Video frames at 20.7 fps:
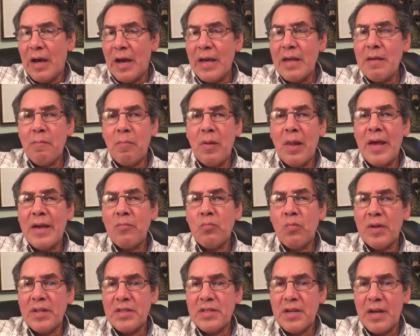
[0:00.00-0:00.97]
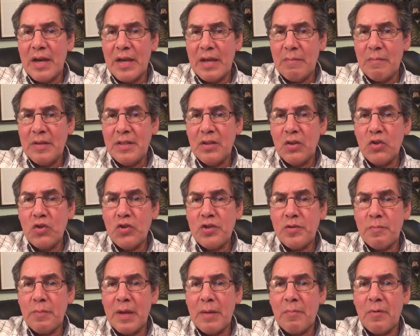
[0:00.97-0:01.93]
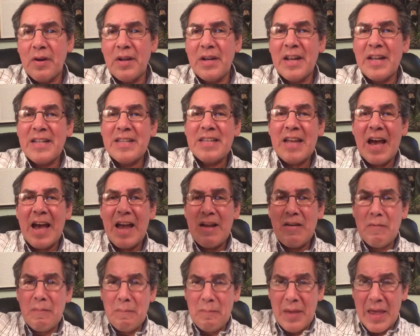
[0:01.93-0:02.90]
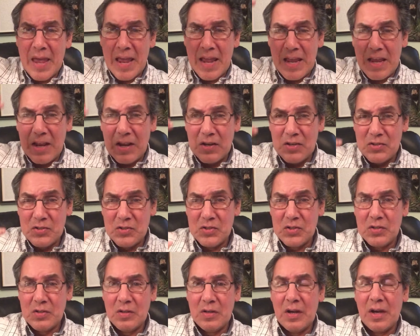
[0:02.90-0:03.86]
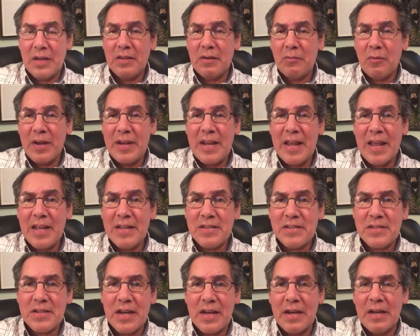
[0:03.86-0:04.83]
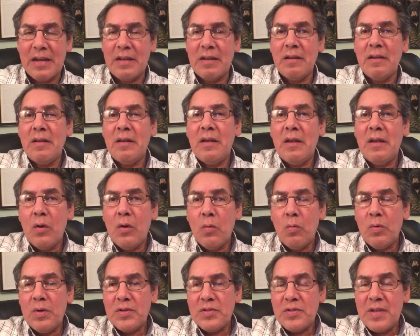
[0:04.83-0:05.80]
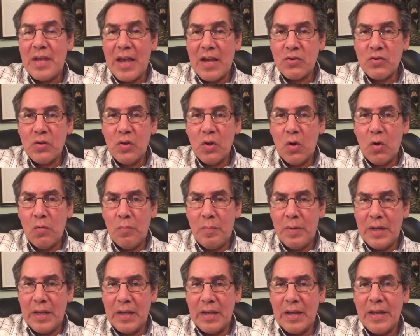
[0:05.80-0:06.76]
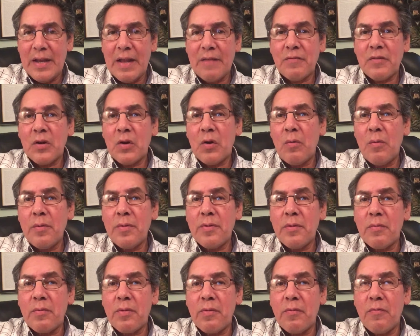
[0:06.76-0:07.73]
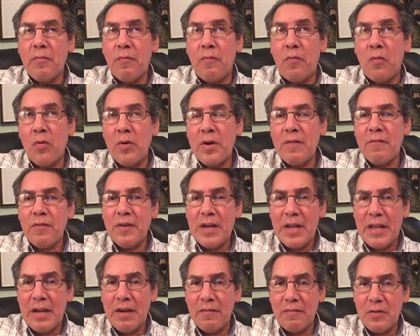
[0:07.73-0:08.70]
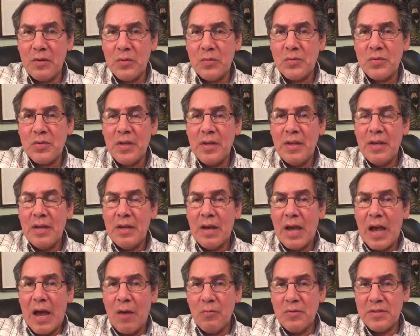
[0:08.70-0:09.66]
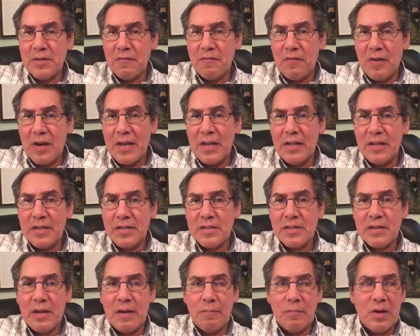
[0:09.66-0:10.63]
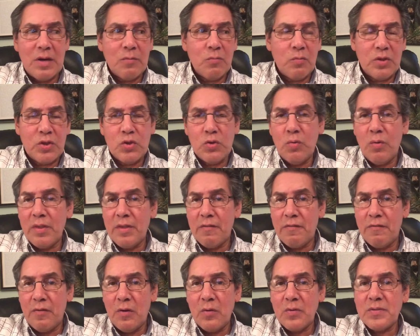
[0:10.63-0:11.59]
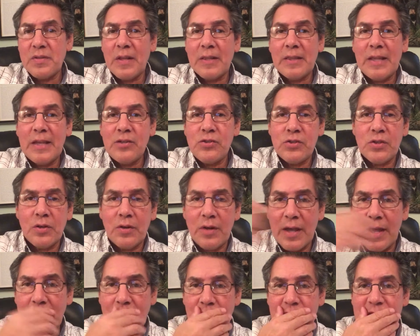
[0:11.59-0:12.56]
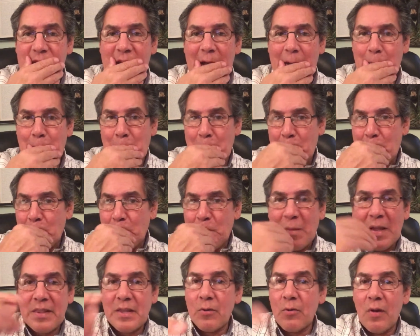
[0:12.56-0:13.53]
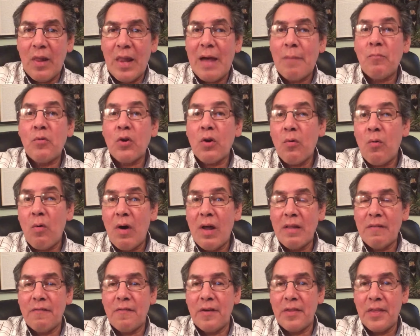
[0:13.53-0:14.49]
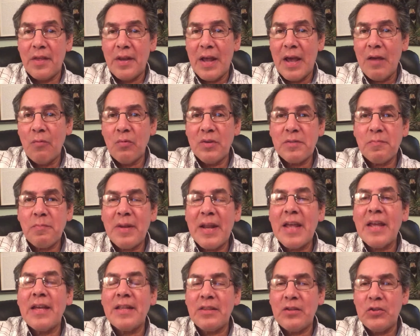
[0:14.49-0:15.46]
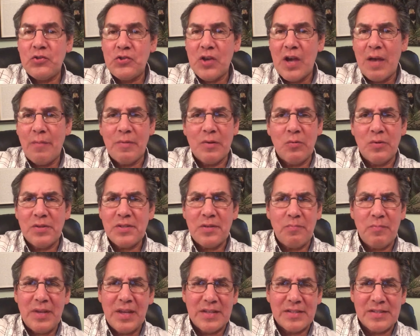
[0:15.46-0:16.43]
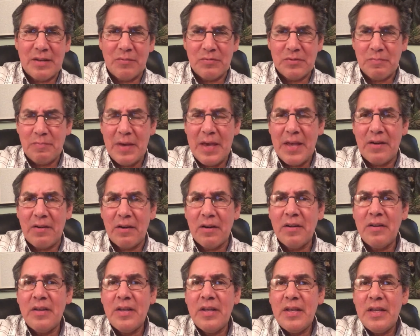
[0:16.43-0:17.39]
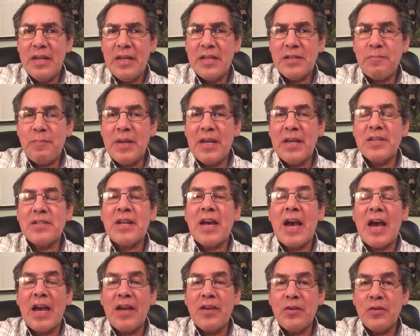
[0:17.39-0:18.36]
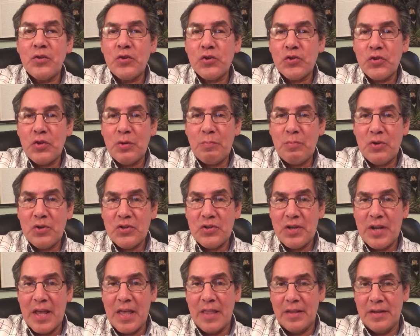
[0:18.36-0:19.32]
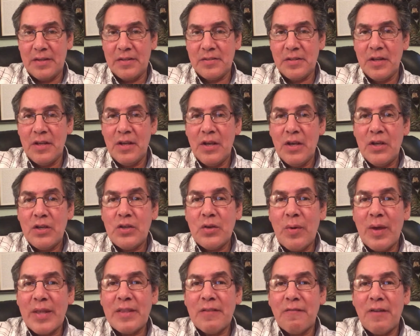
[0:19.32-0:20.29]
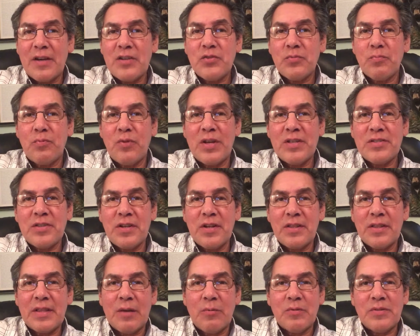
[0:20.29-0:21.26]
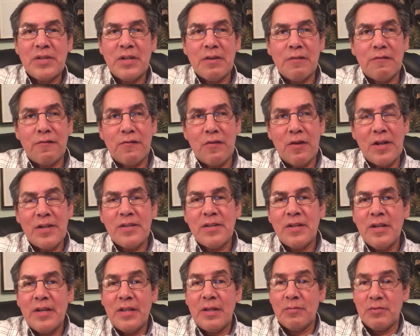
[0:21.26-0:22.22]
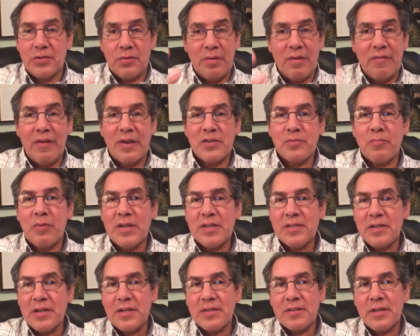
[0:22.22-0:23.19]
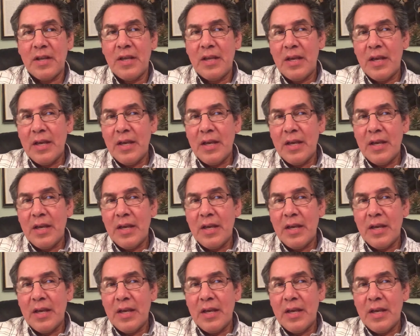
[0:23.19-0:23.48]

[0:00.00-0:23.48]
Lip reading: I applied one time in the newspaper. An entire page on the right-hand side was the actual opening. And after going through 4 different interviews, I was a finalist among with 2 other folks that they should have had the job. They were a lot more qualified than I was, but I got the job. It wasn't because I was better. It's because I understood personalities. You had the vice president that was in the front. There was 3 vice presidents.